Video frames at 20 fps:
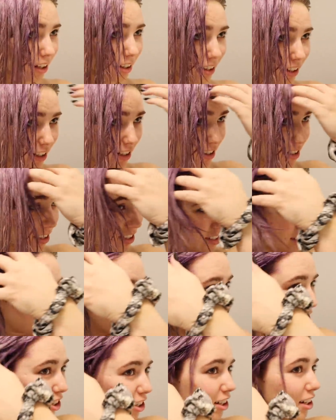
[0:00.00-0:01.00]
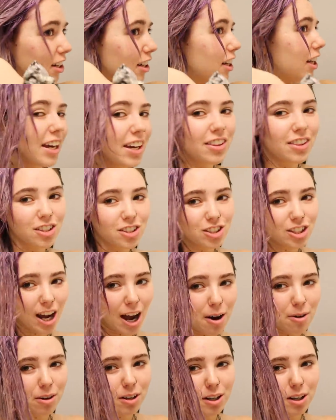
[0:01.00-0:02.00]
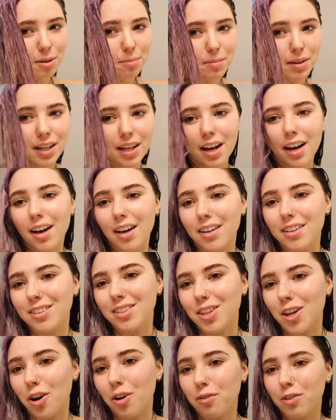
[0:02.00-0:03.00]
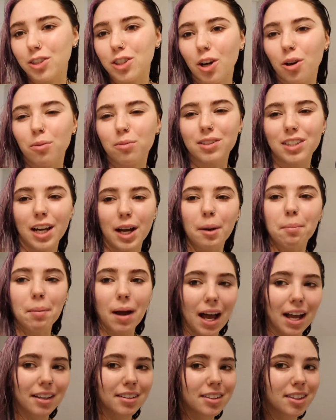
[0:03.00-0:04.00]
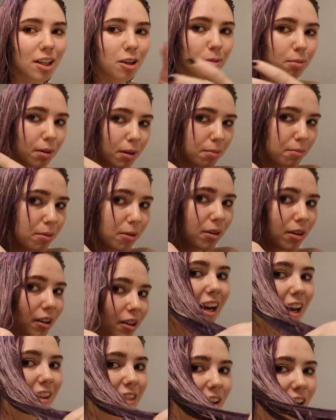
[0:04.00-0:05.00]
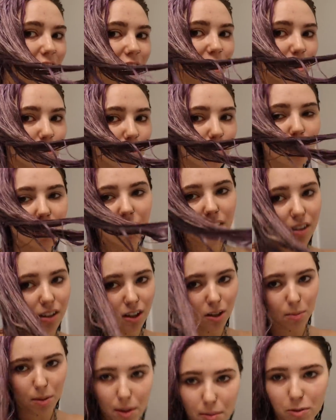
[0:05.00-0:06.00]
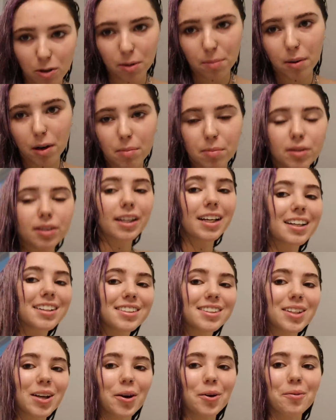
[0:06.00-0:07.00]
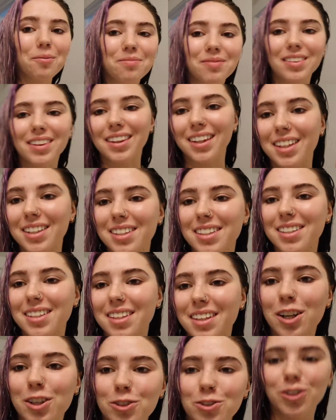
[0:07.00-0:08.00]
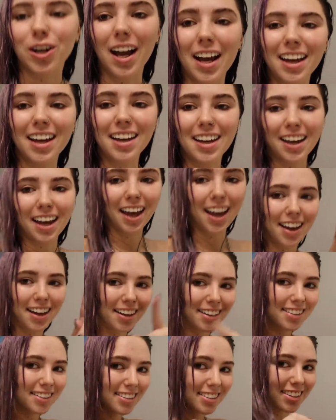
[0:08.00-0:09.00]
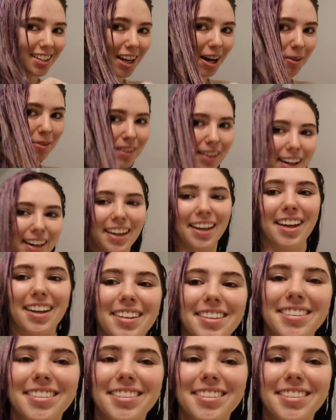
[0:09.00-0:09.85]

clean conditioner in the shower because the Overtone was like a pastel purple. I thought this would be a little bit more purpley, so let's dry it and see how we like it.